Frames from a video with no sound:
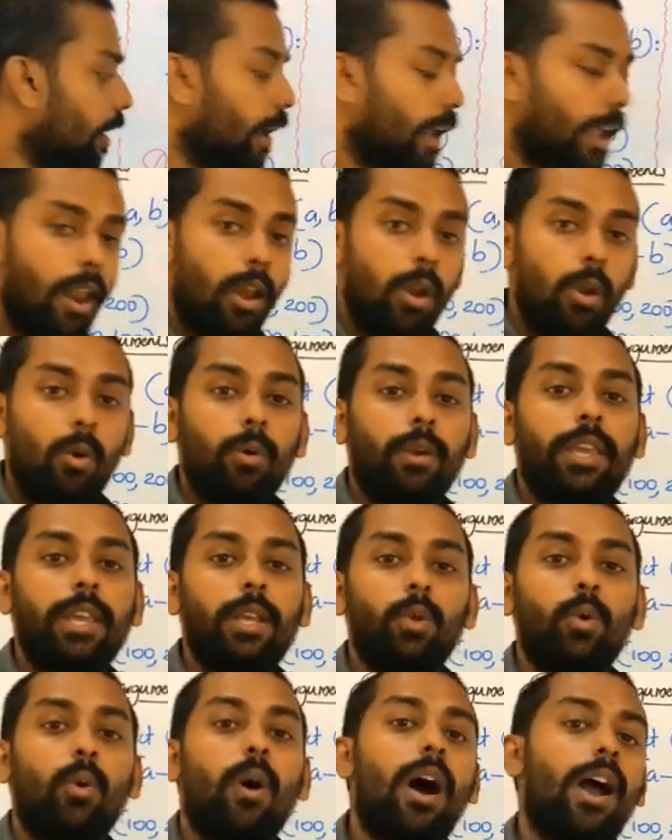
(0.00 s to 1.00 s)
Hello
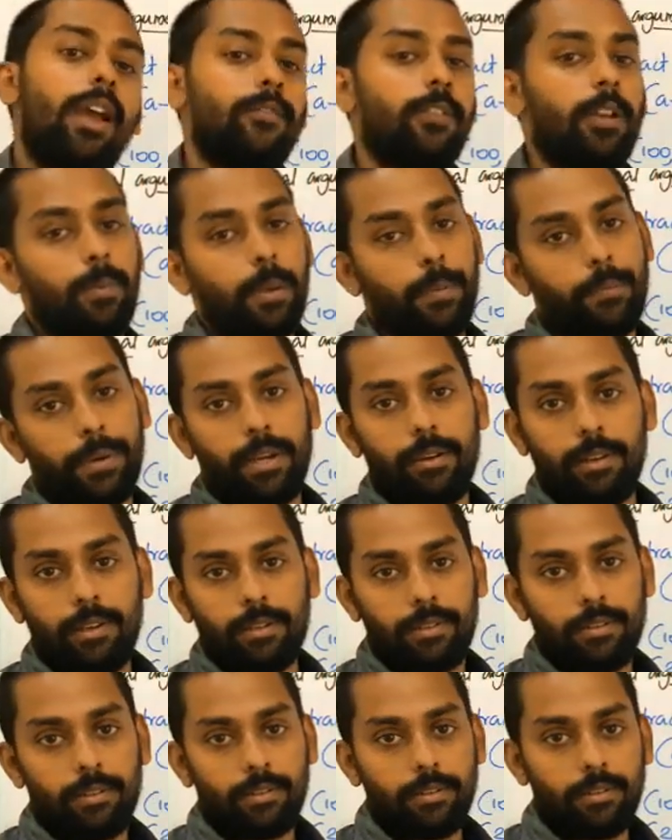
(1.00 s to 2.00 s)
Geetu hi will be printed.